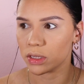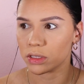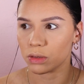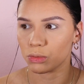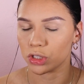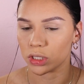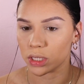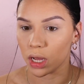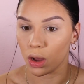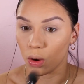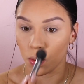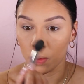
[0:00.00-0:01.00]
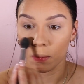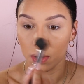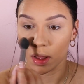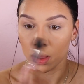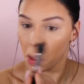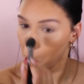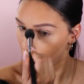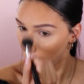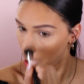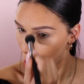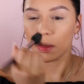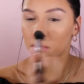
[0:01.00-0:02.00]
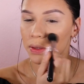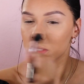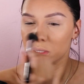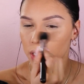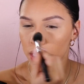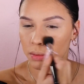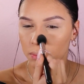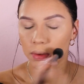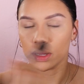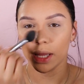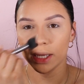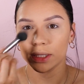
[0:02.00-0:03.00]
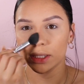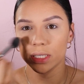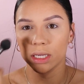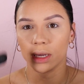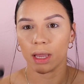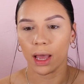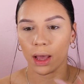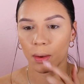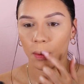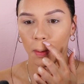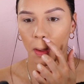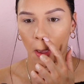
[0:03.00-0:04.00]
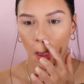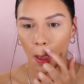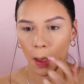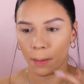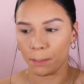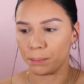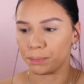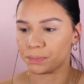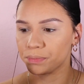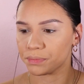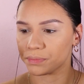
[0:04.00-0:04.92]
Someone just got home. I'm just kind of blending out the